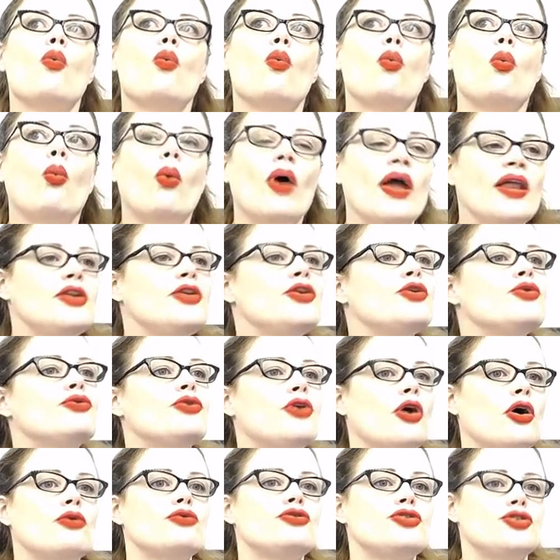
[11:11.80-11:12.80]
when you
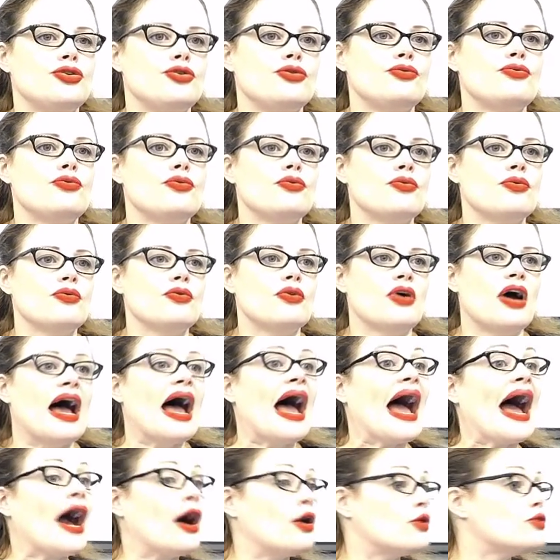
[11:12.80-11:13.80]
go to a
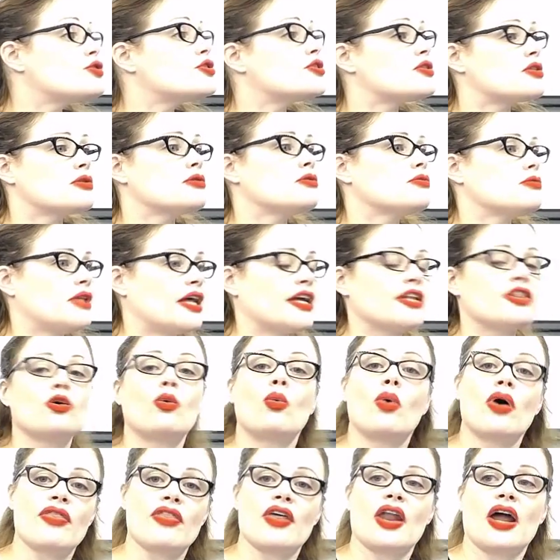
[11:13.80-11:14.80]
house like the
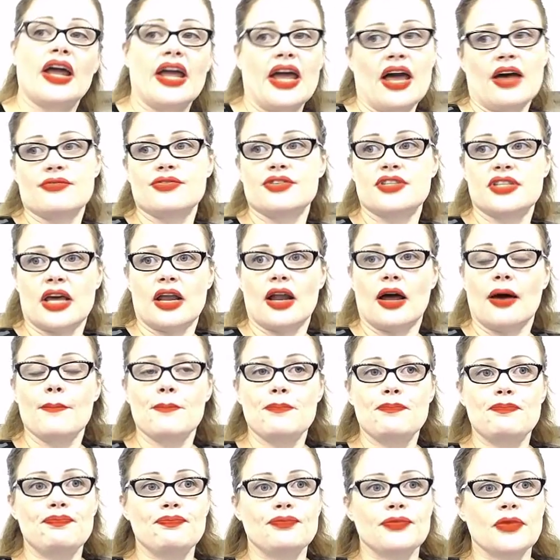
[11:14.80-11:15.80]
one that I have set up
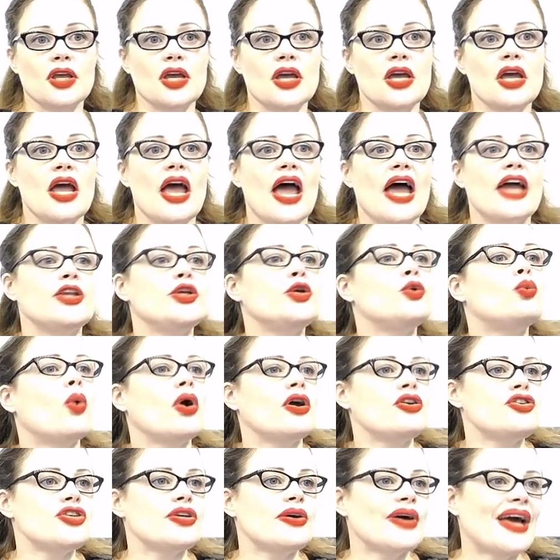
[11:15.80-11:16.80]
and you
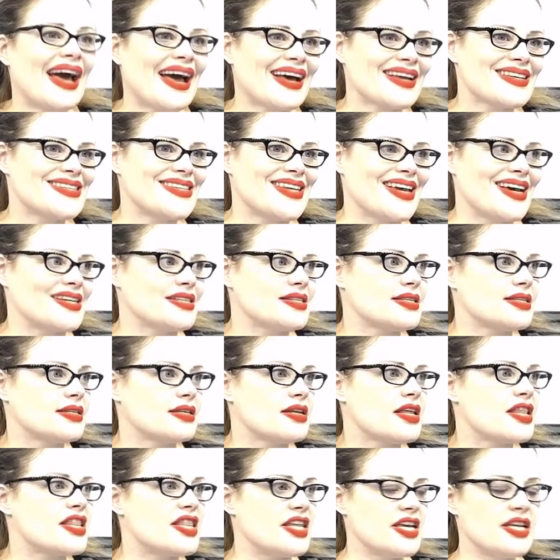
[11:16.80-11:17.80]
want to access
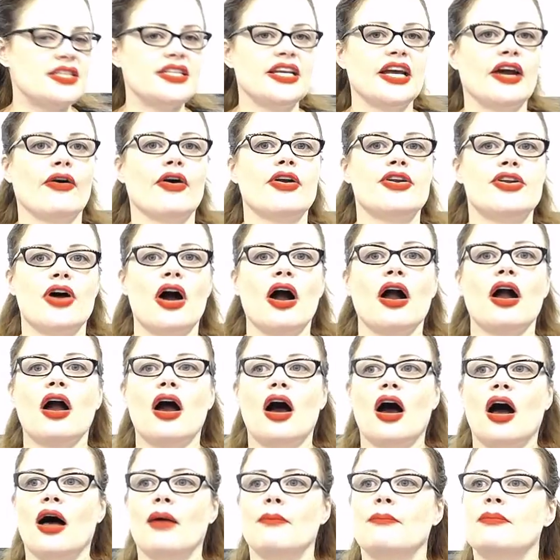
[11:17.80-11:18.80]

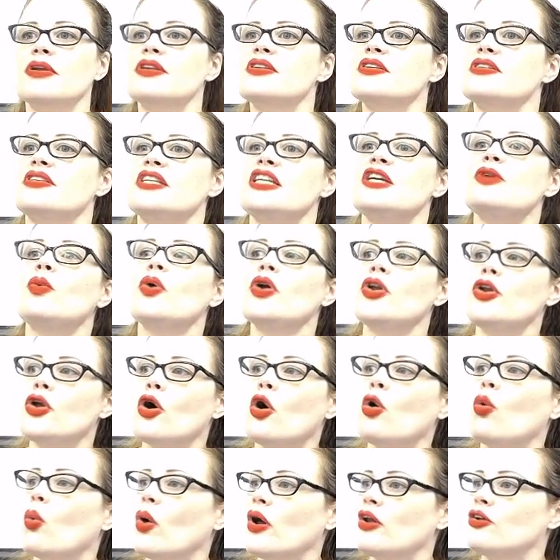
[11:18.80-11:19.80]
theterra.com, does anyone know
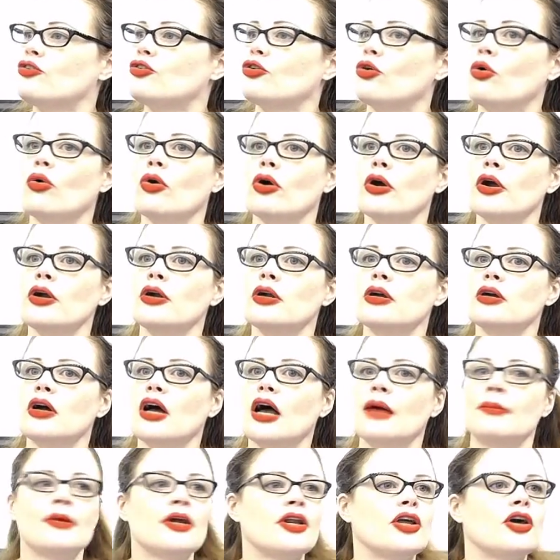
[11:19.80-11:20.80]
what door
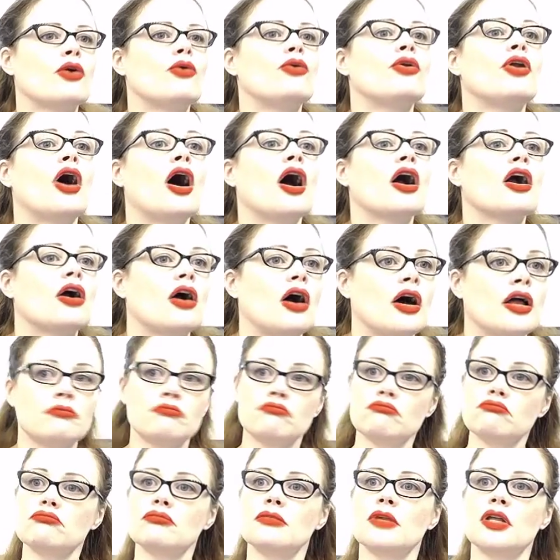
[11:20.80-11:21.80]
I'm going to go knock on
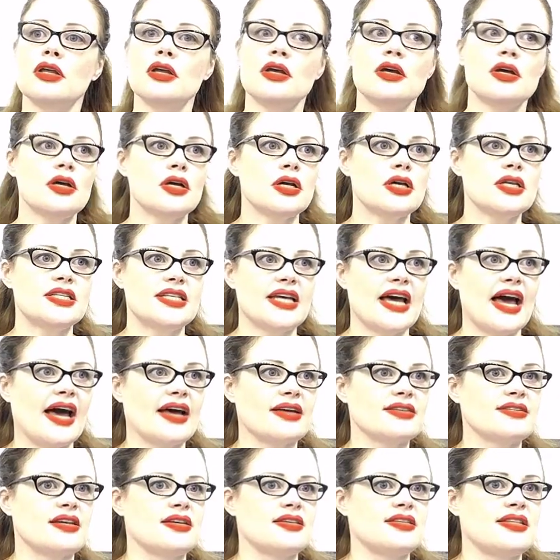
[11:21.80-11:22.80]
to
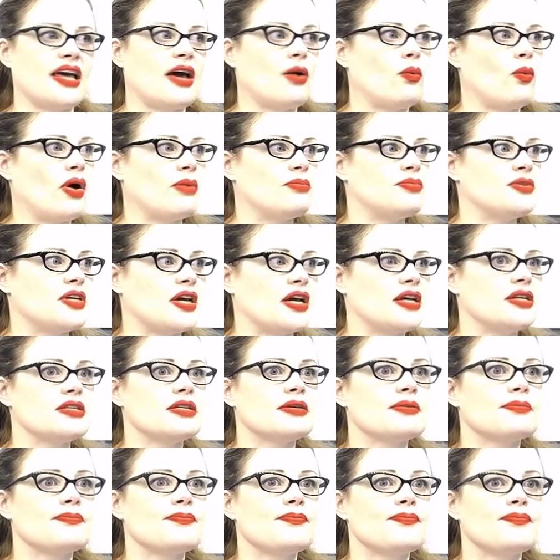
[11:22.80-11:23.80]
access that website?
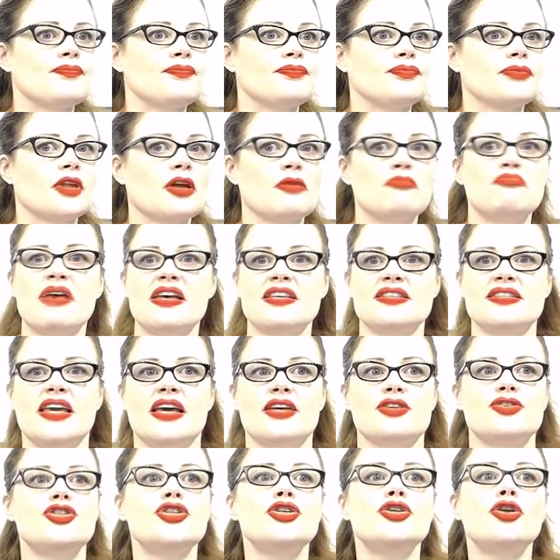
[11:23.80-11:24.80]
Best
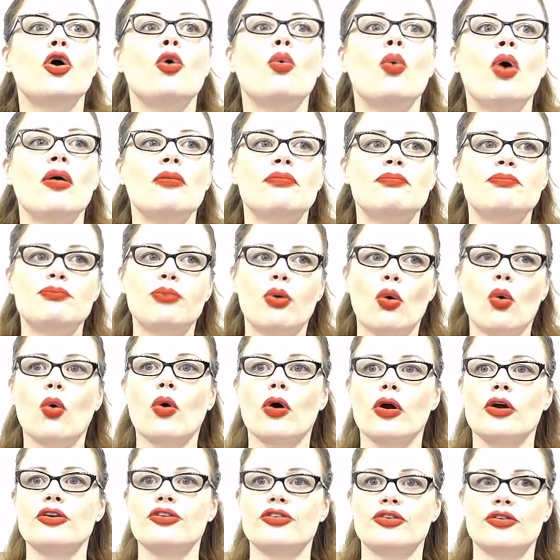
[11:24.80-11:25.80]
guess. Do you know what
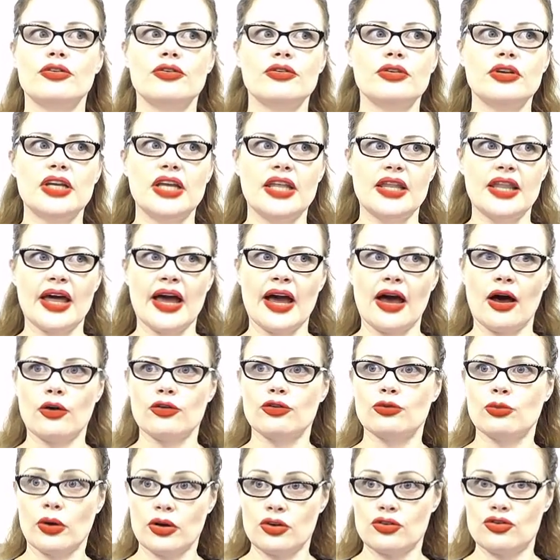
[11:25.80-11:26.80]
port in the
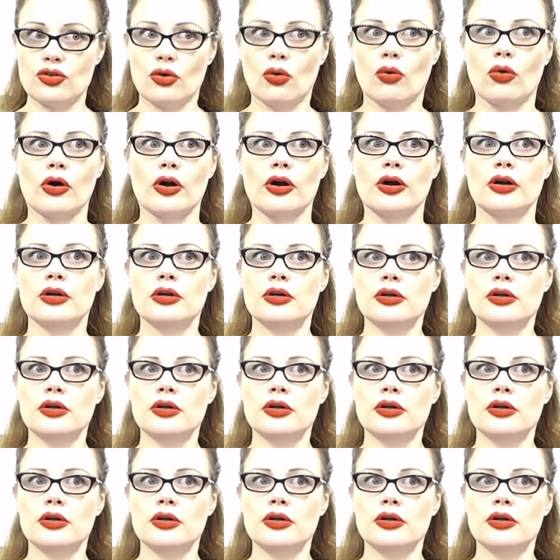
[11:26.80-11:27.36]
house, what door?